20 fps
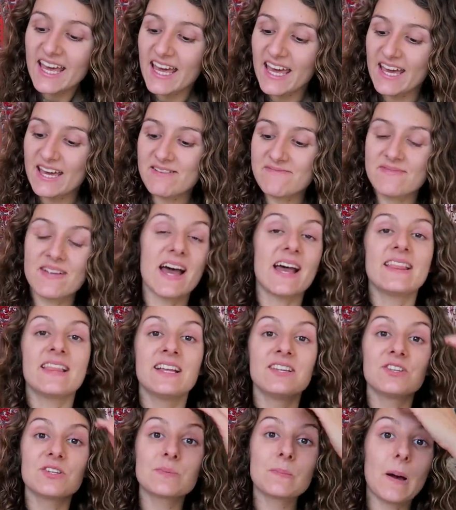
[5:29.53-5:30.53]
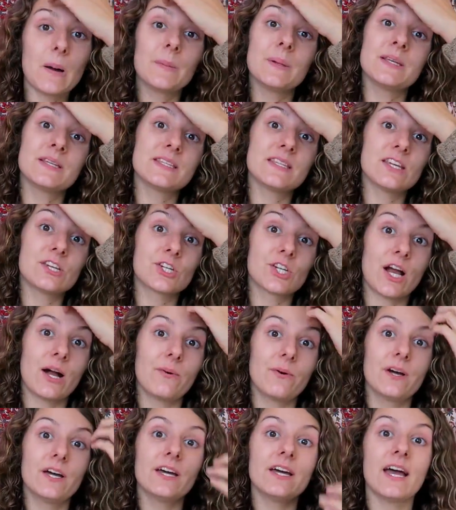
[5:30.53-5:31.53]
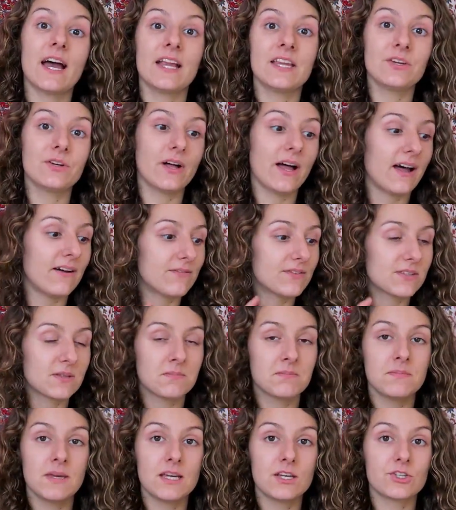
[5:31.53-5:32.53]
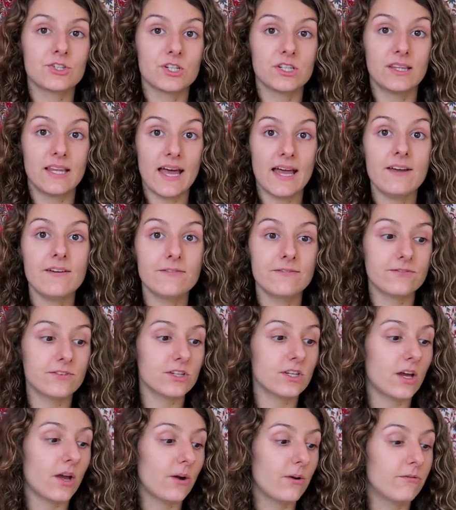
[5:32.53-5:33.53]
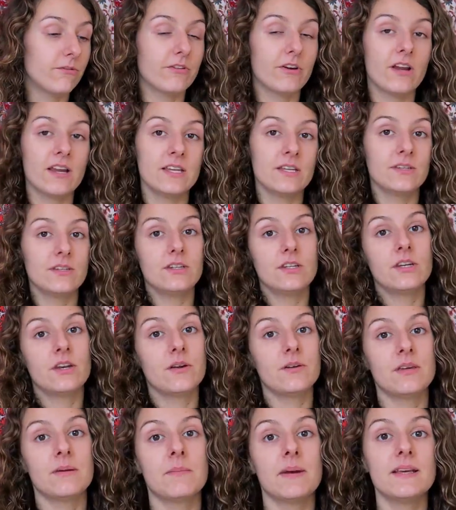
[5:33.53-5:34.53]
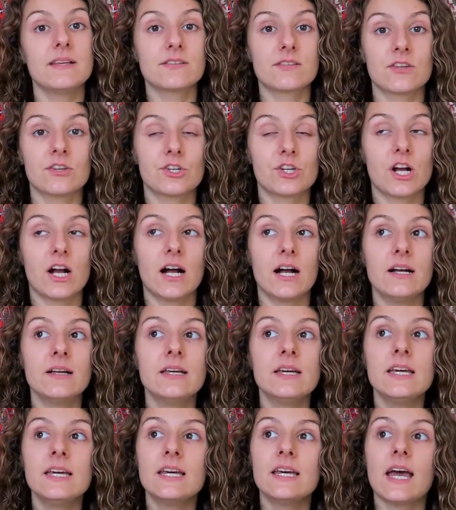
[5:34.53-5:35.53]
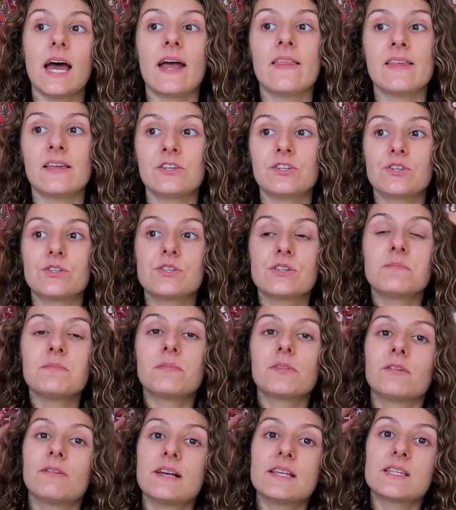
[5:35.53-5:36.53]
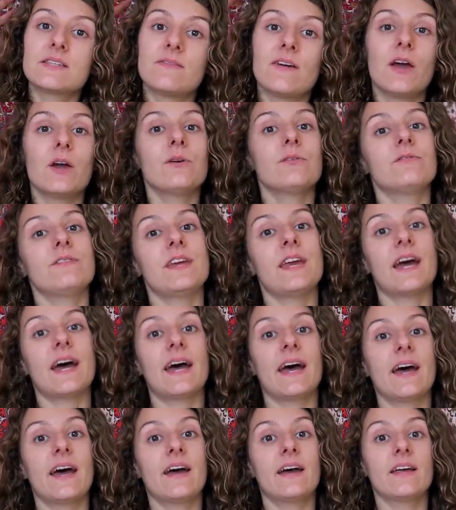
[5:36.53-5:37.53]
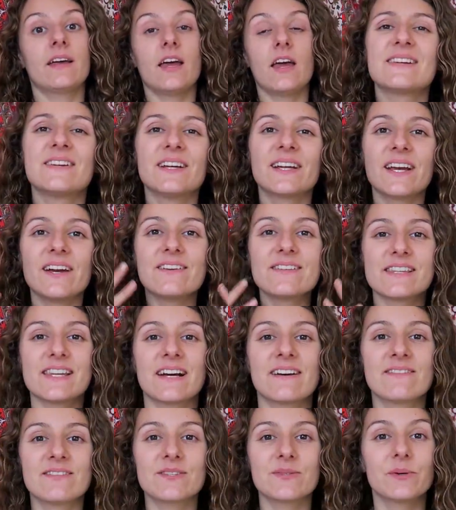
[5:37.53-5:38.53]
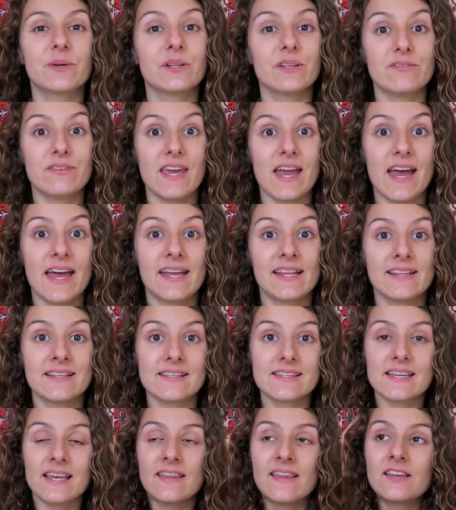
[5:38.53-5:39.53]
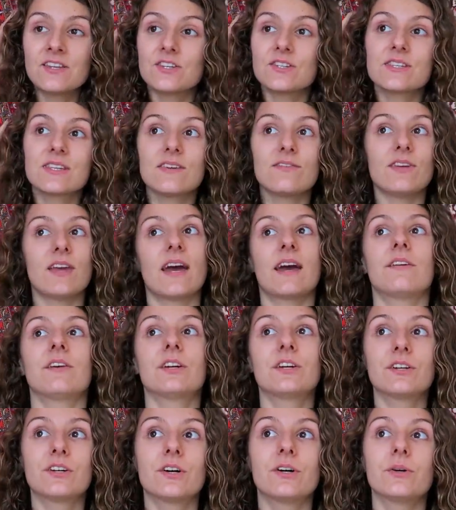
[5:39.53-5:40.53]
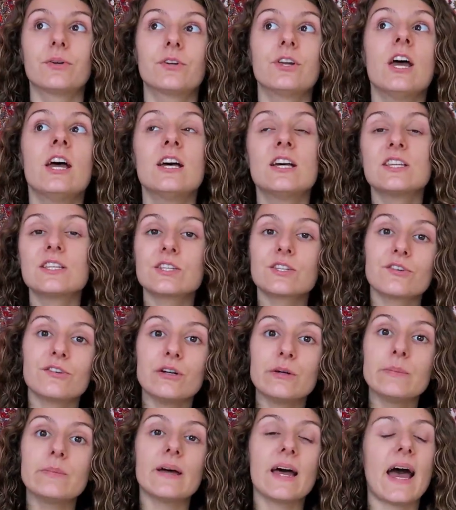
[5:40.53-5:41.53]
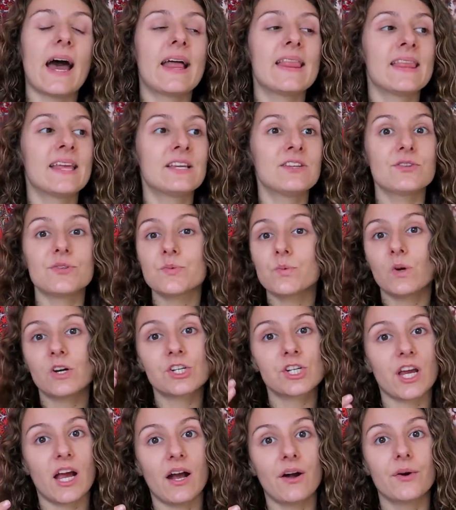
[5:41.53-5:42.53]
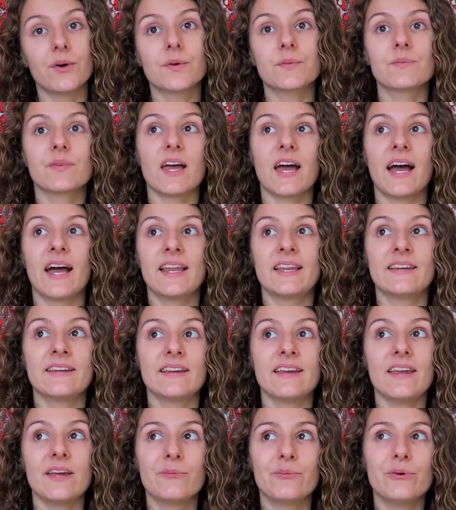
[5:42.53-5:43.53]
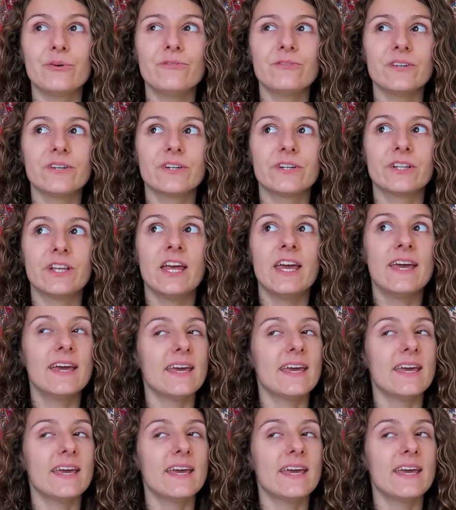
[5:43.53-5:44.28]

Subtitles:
And then just pop into the shower, and you'll have some mixture left over in, you know, your mason jar, and then just dump the rest of it over your hair so it goes down to all of your ends, and then just give your hair a good old scrub, and then just wash it out, and it will feel